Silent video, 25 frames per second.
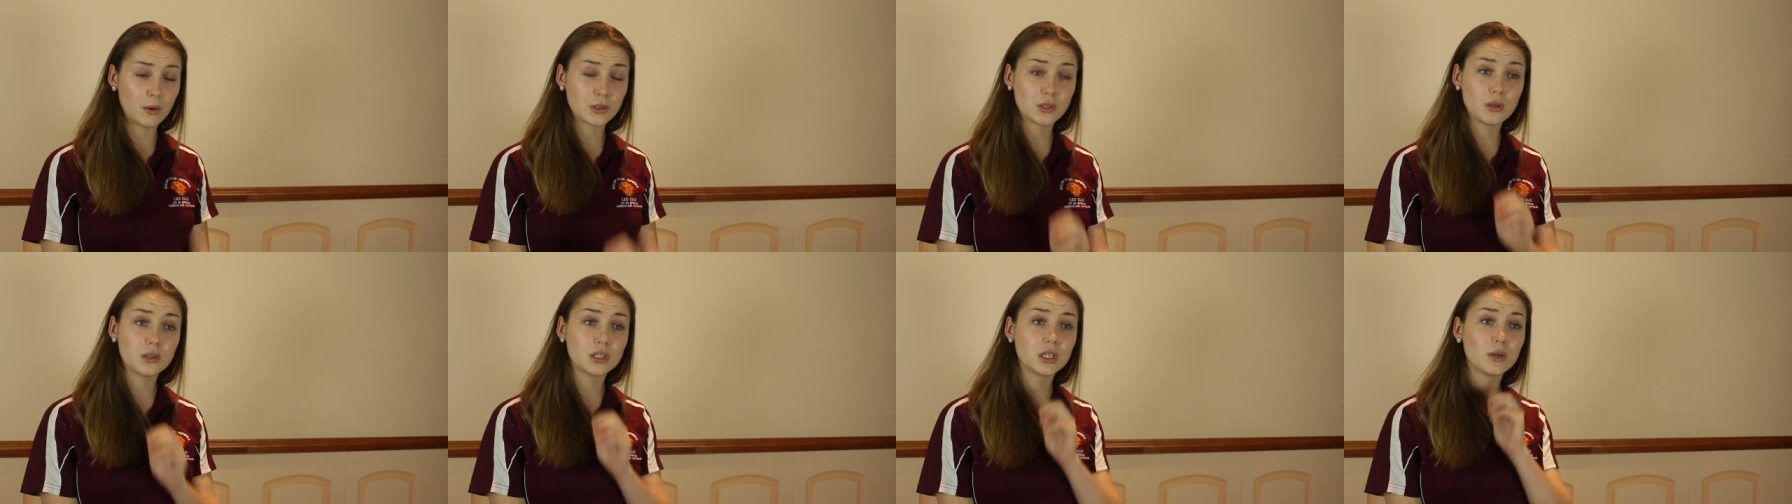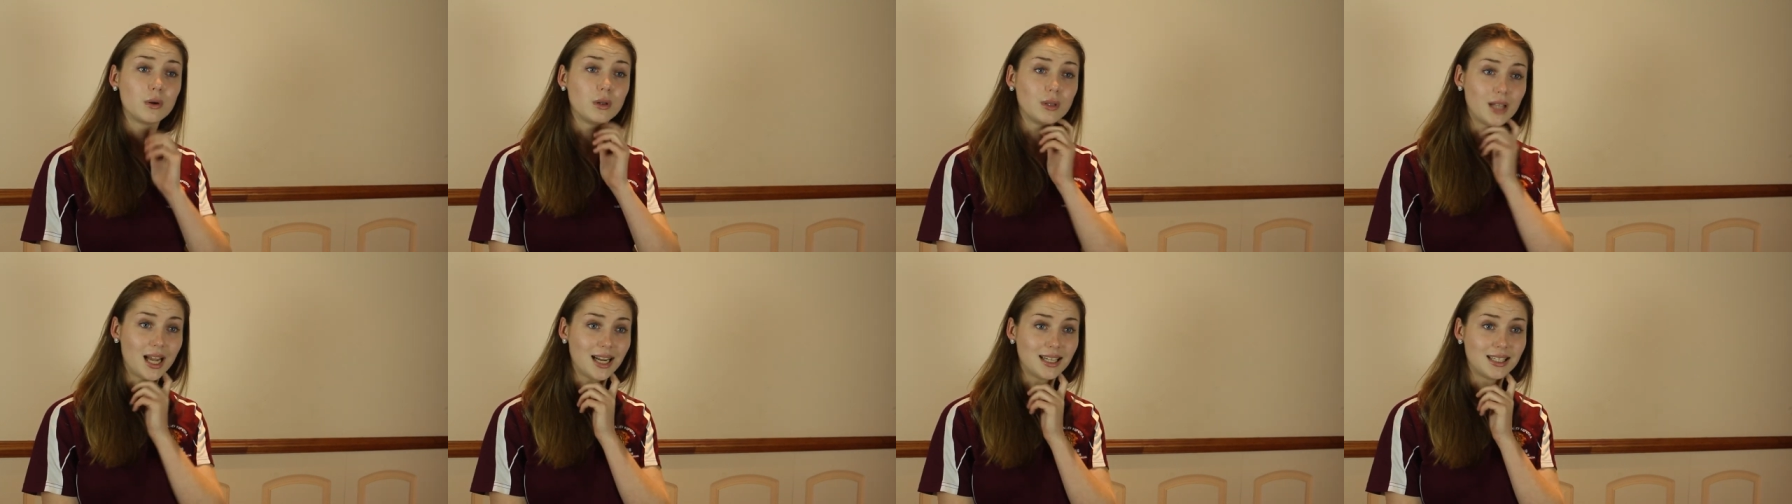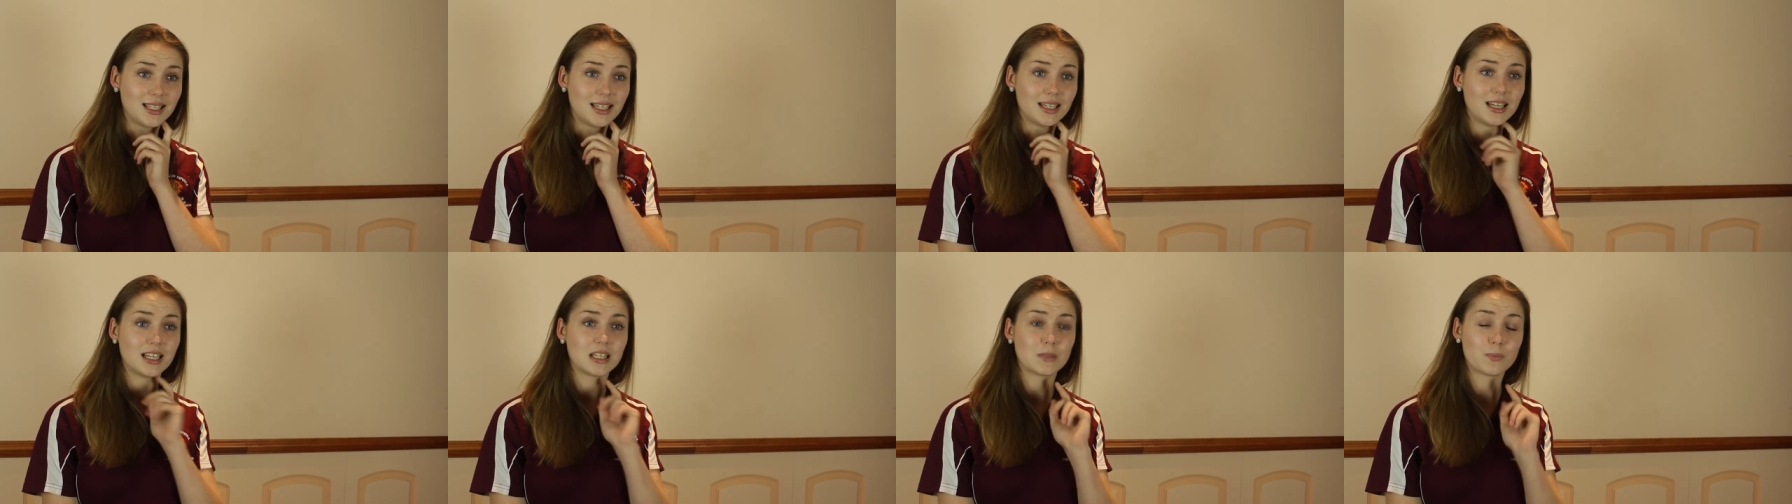I was also
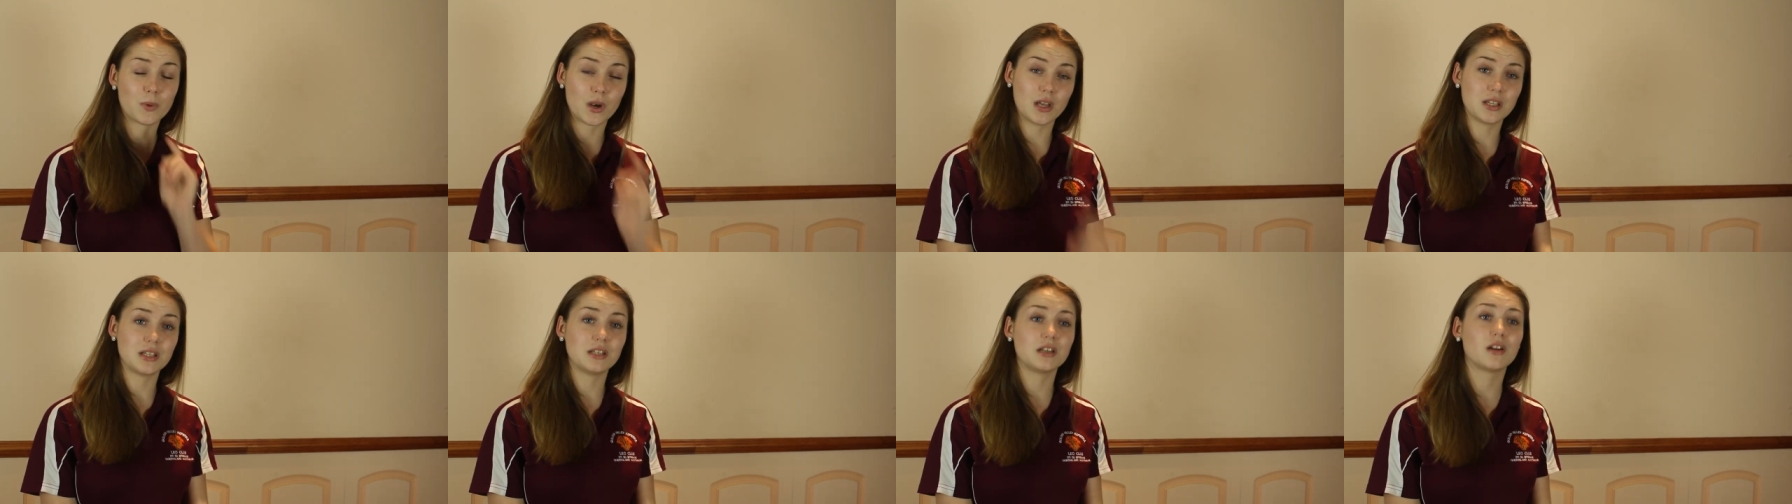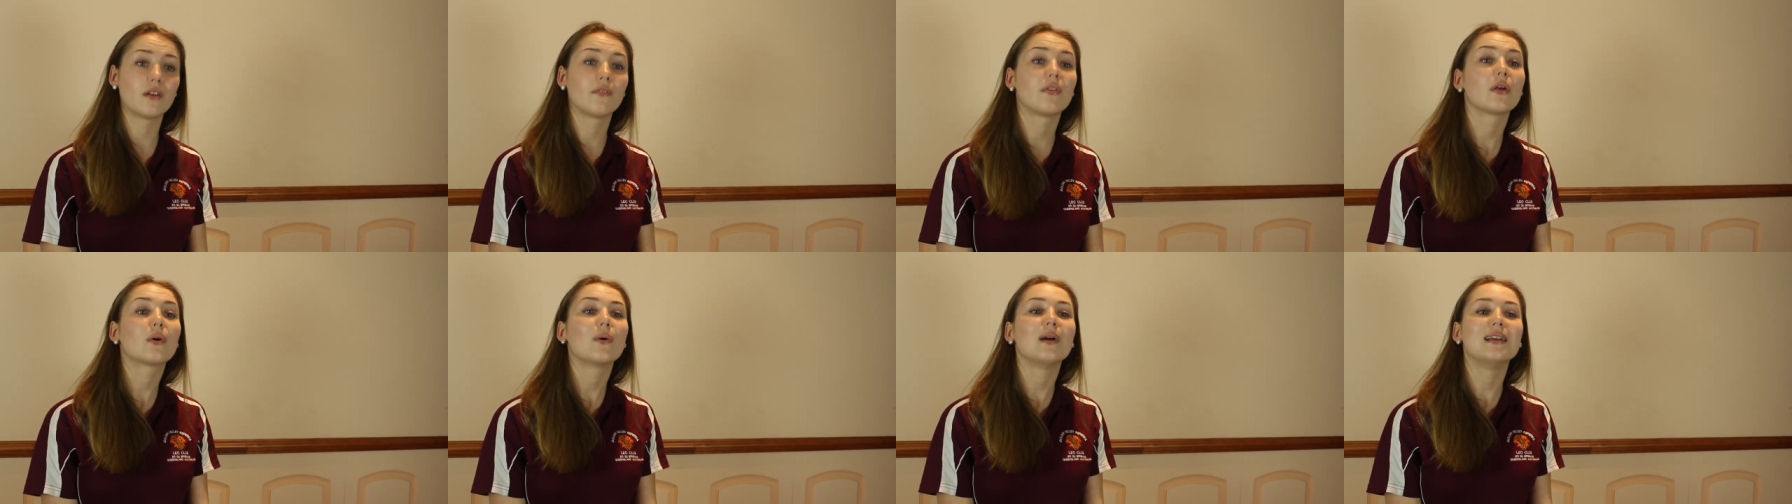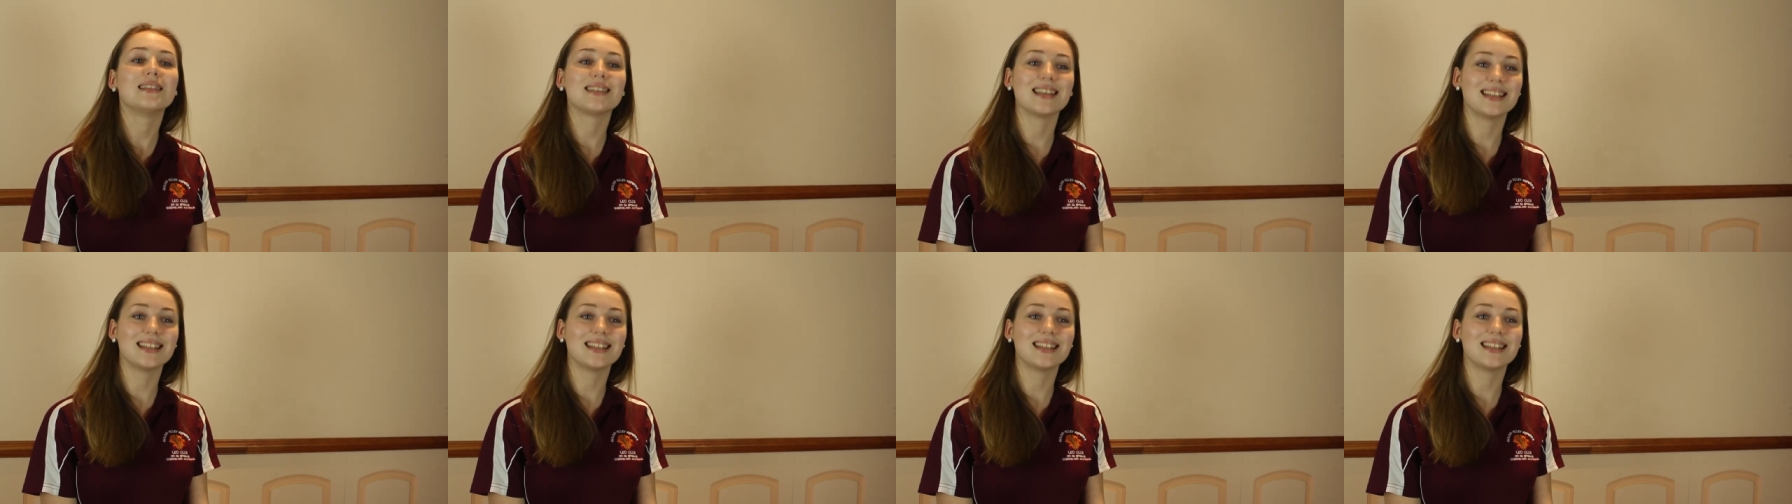elected as president of the